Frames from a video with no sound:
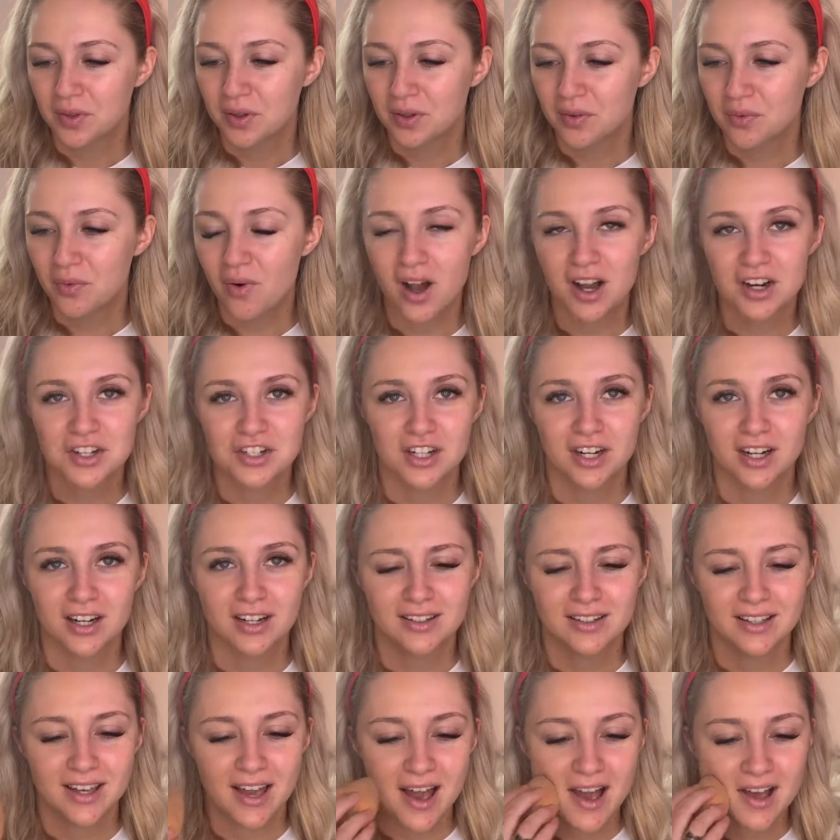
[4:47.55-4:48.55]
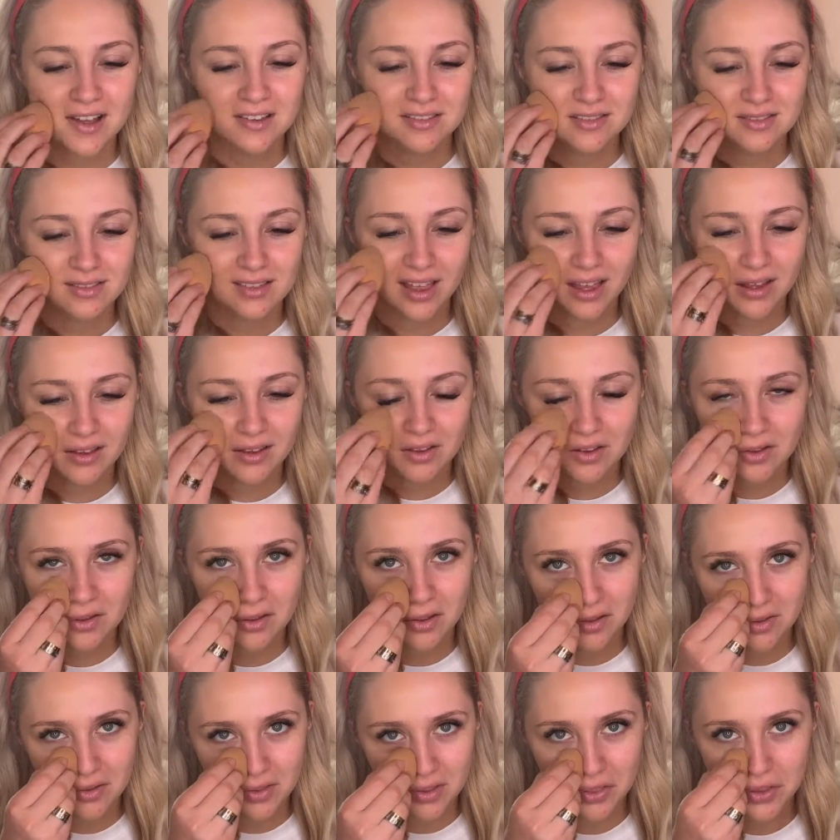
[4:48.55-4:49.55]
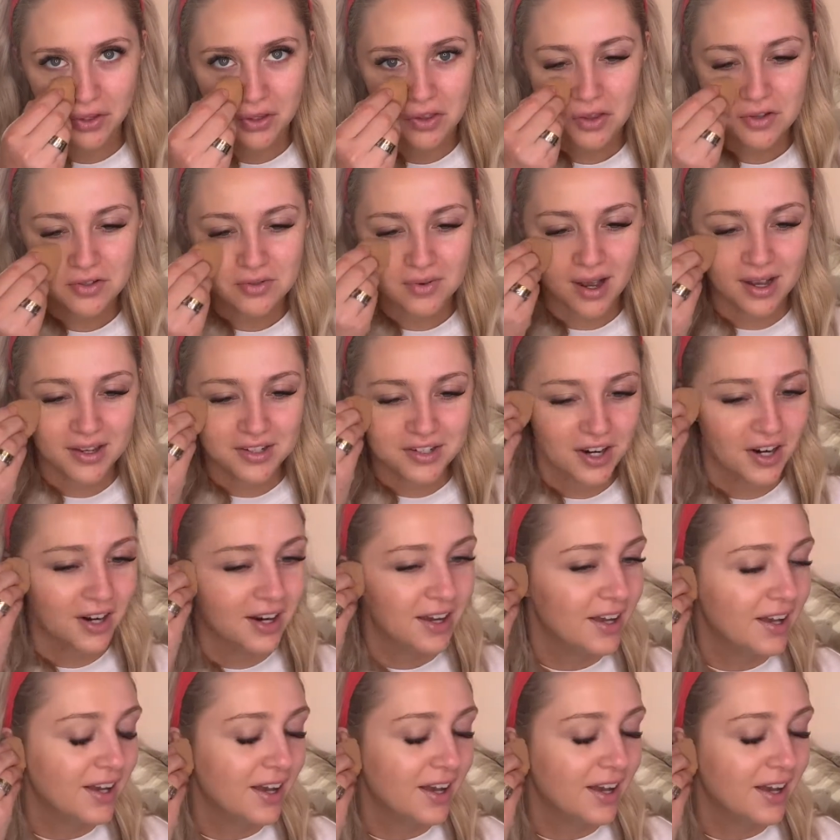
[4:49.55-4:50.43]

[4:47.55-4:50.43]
Washer, yeah, like the clothes washer.